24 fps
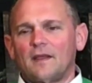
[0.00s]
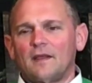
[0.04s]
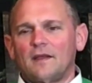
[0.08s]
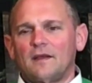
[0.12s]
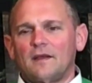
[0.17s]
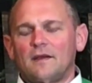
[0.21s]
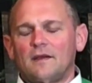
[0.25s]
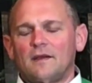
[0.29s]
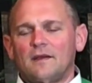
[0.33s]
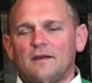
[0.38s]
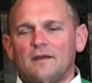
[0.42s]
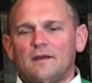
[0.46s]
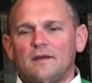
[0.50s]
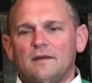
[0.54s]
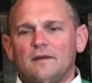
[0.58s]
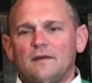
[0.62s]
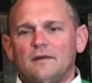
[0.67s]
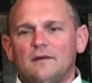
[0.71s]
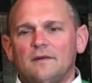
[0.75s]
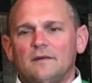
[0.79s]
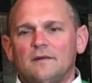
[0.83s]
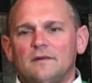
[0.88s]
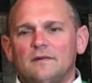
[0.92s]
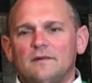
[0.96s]

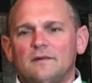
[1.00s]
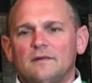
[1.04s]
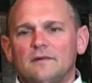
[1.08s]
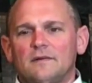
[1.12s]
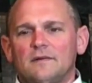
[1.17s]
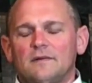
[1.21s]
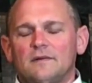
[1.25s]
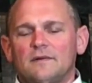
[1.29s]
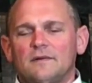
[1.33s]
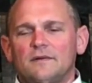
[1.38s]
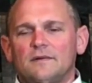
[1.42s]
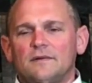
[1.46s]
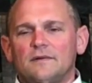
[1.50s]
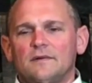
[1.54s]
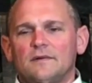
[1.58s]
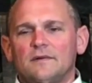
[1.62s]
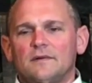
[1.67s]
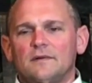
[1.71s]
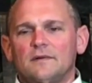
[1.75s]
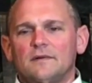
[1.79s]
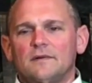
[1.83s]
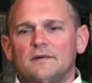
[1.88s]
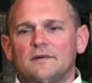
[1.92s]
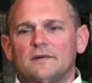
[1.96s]

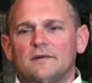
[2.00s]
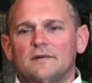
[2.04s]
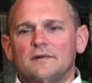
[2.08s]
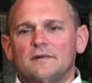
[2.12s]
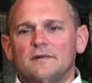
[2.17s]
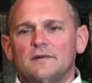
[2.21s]
(no one is talking)